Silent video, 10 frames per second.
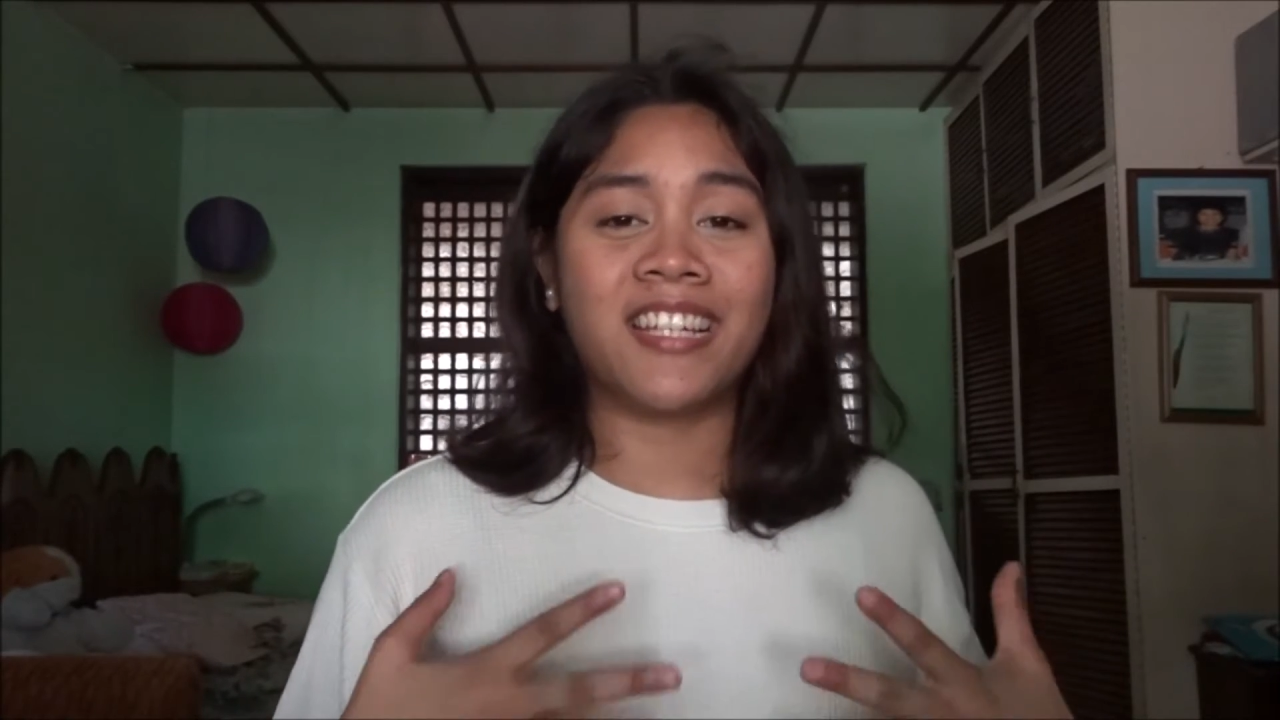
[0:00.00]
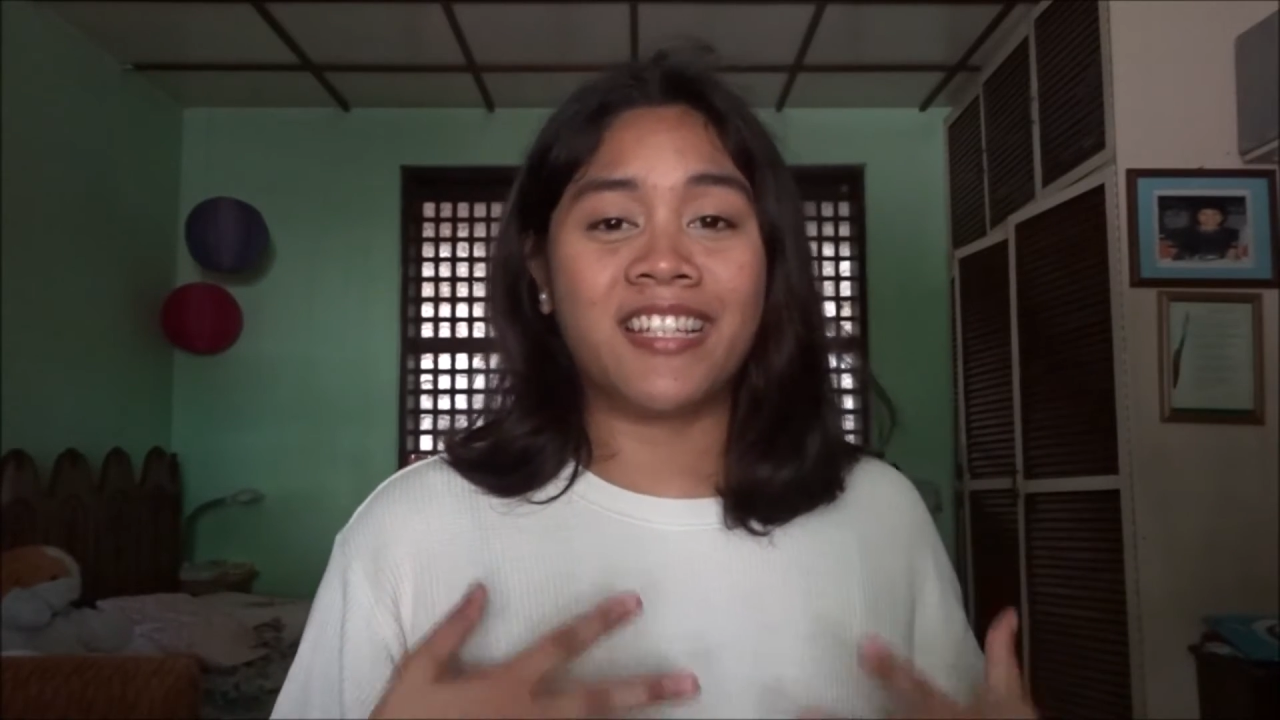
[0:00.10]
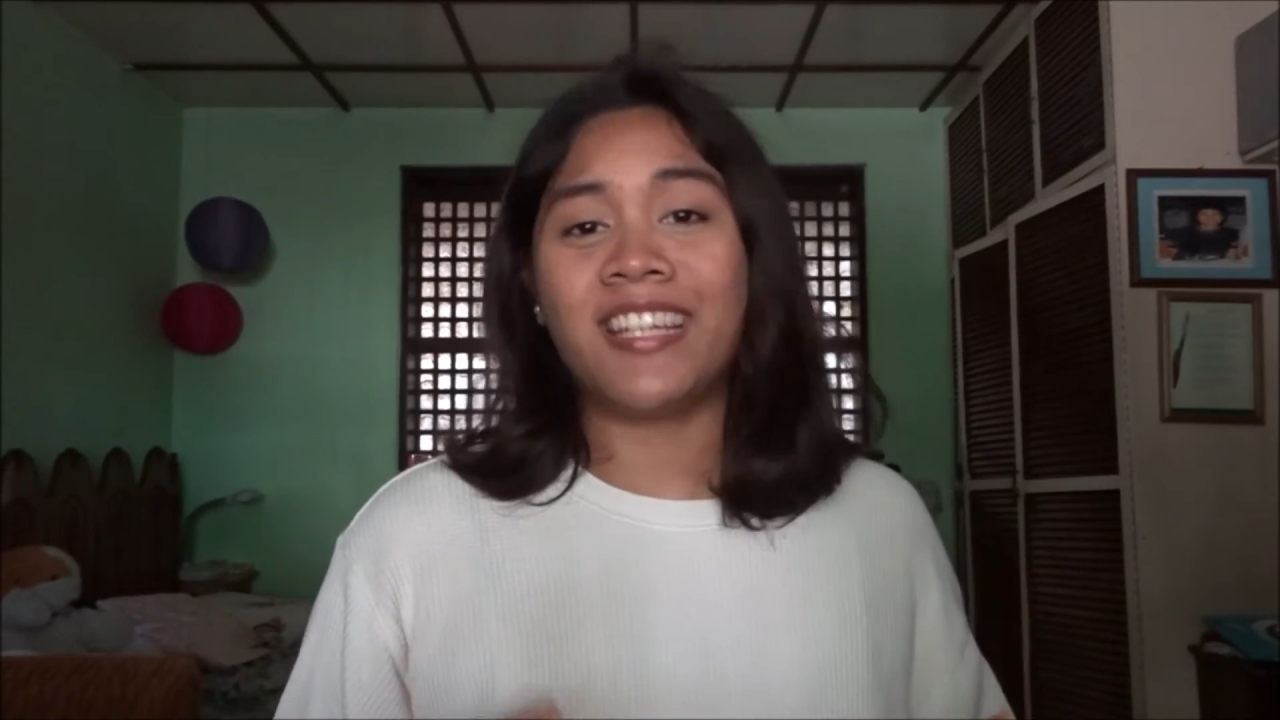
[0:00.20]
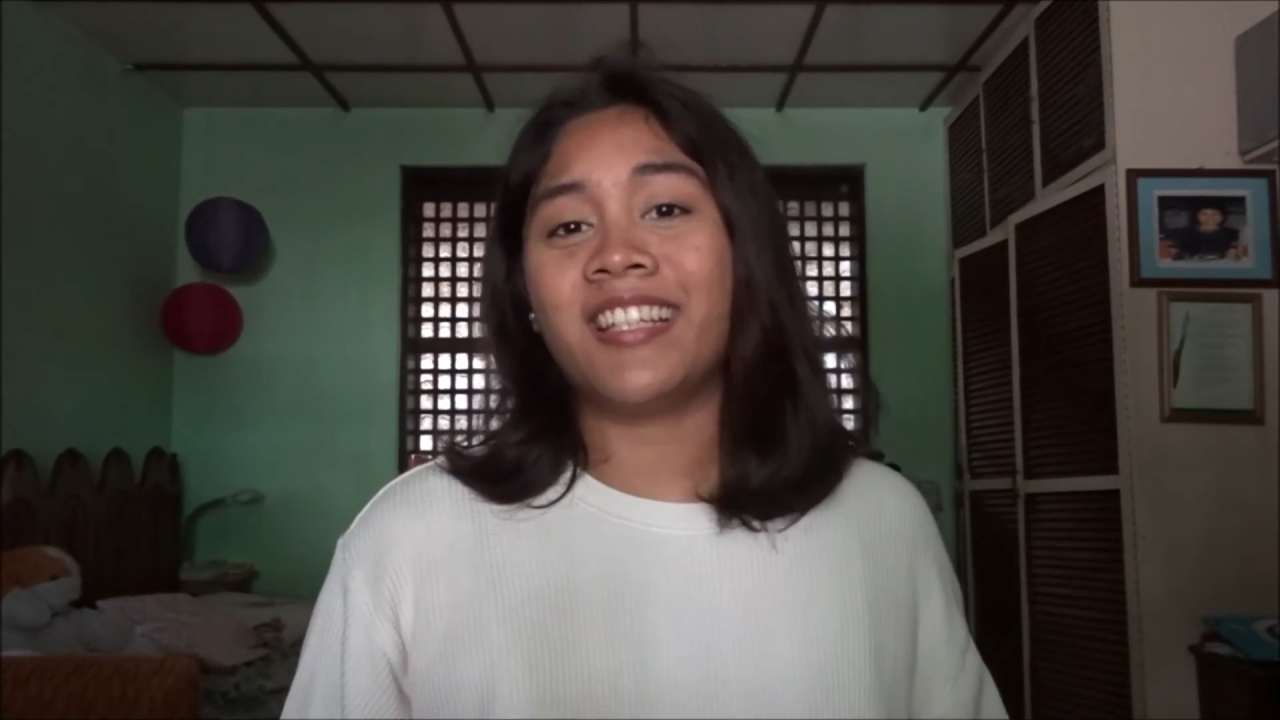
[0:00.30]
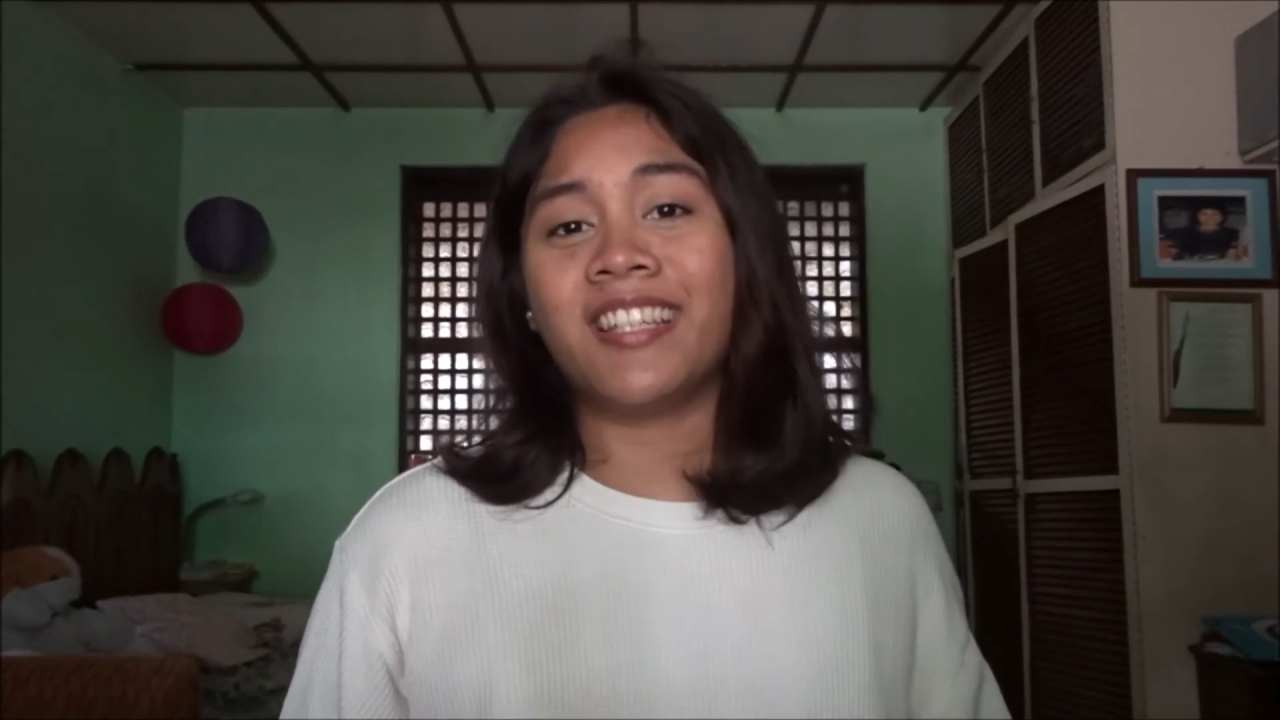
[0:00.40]

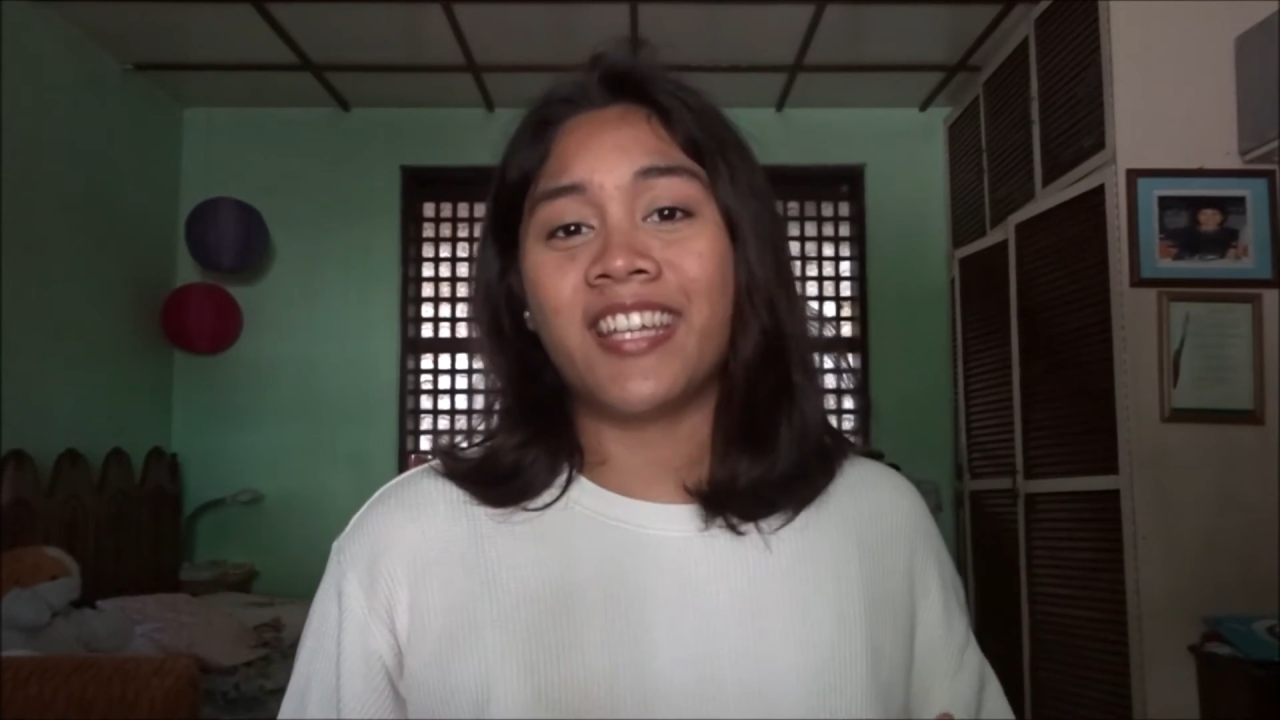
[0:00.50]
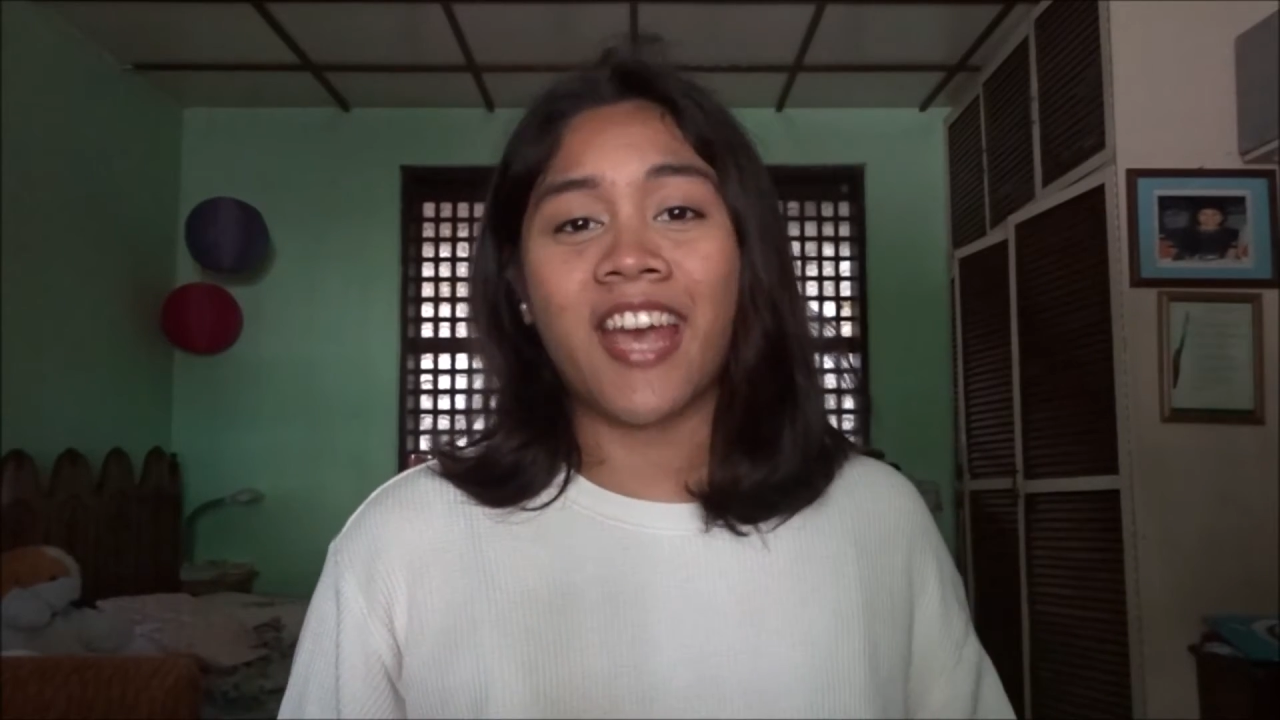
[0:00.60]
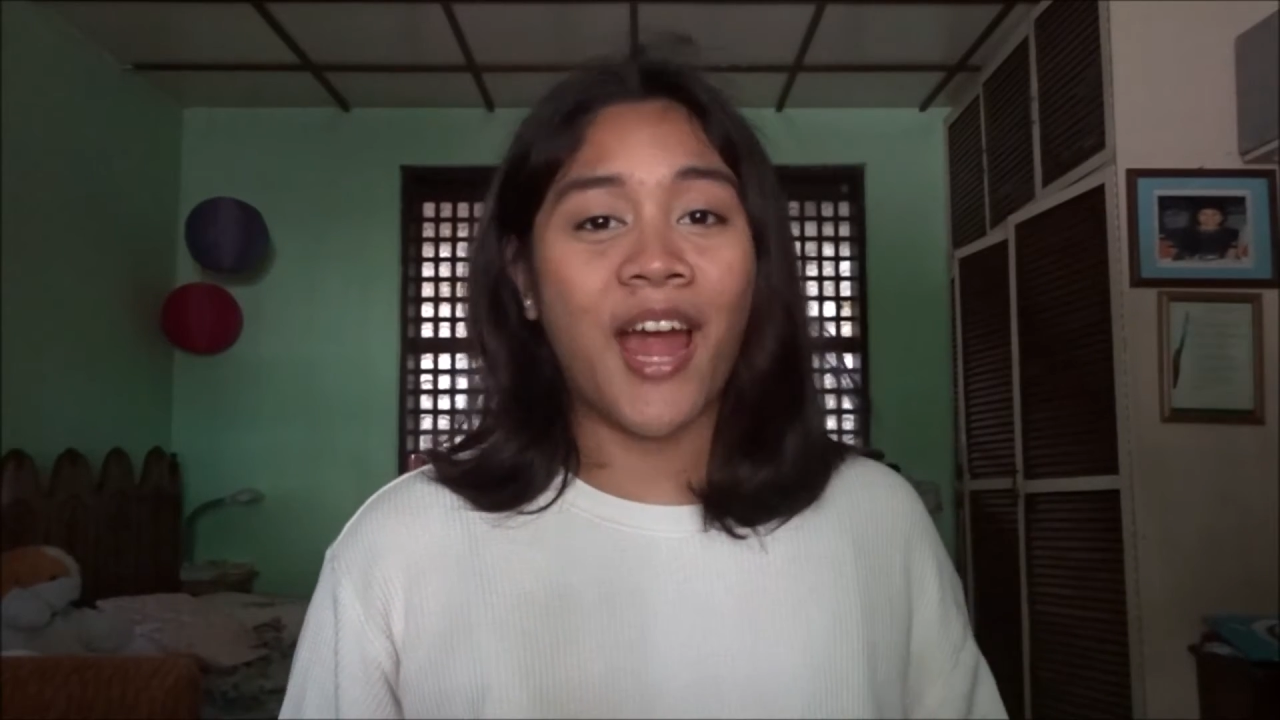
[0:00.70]
a DC